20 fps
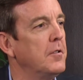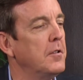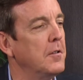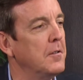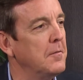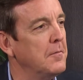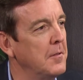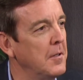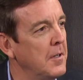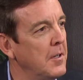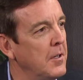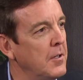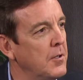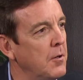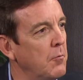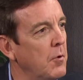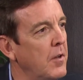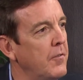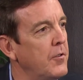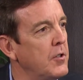to
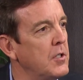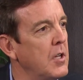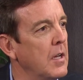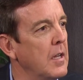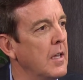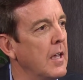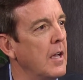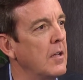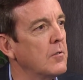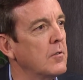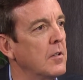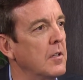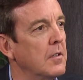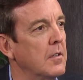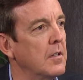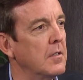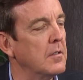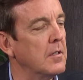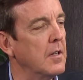run for city council at this